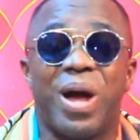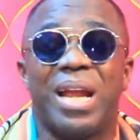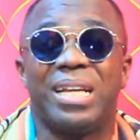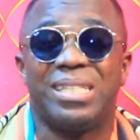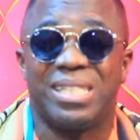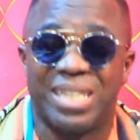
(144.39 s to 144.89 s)

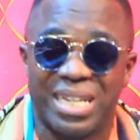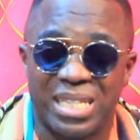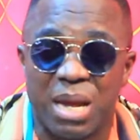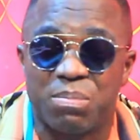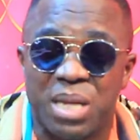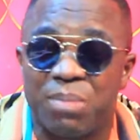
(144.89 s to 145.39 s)
The
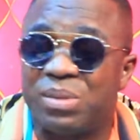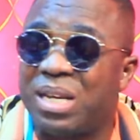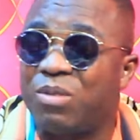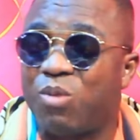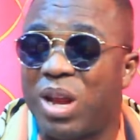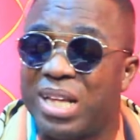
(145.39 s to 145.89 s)
Tap
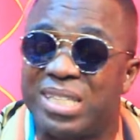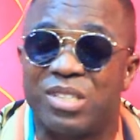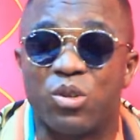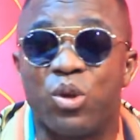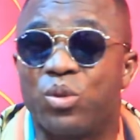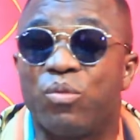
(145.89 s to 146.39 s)
Send wallet is
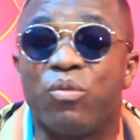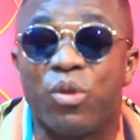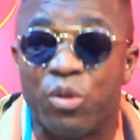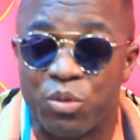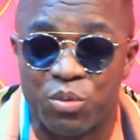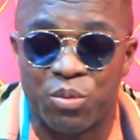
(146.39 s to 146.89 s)
also for
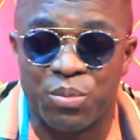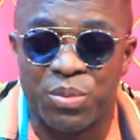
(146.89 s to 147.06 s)
you.